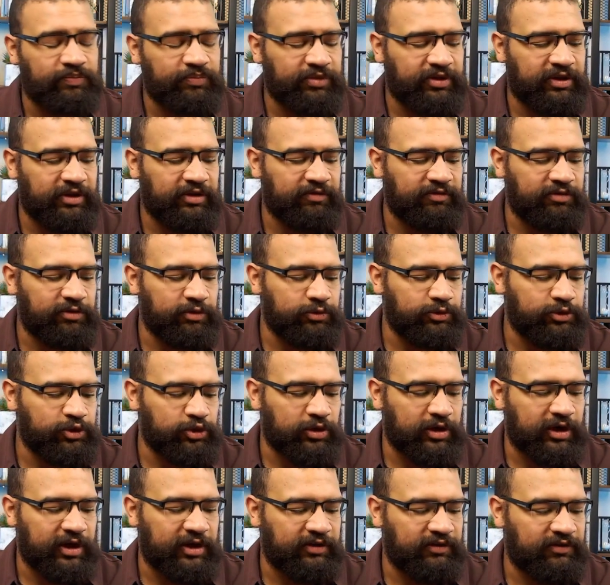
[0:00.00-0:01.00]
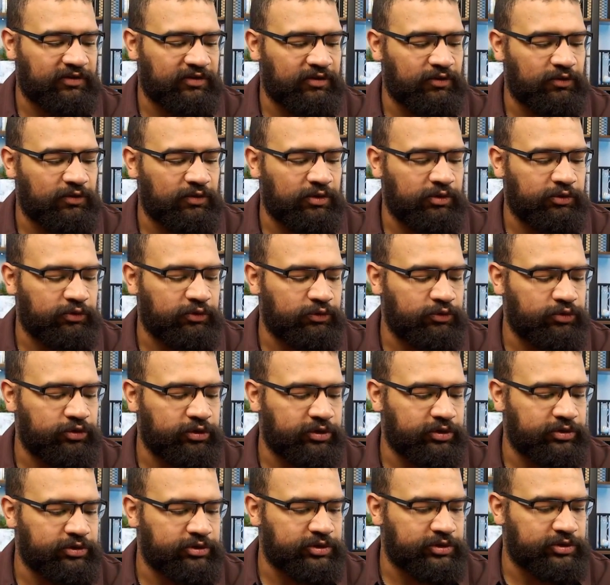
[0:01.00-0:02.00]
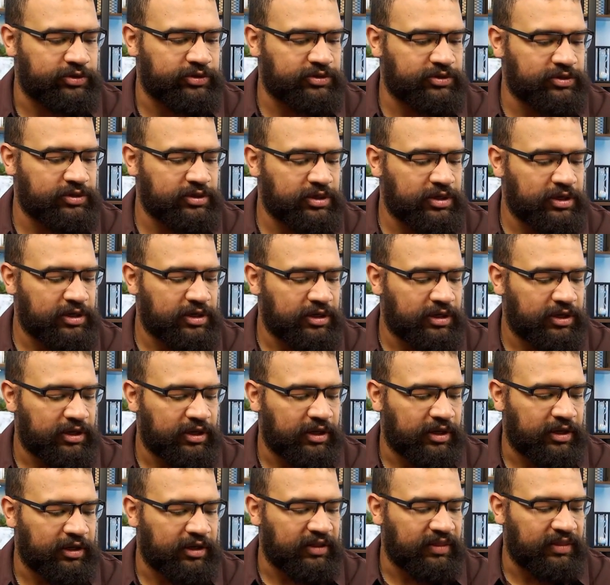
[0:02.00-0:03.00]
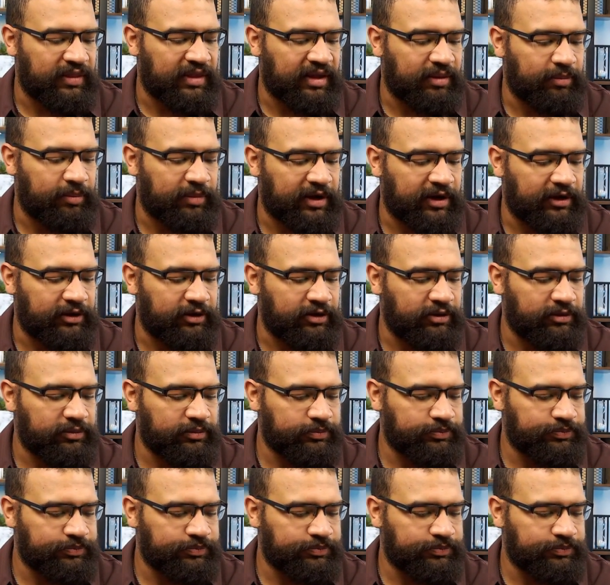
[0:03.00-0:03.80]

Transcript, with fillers: if you tried to do your due diligence uh, in that manner.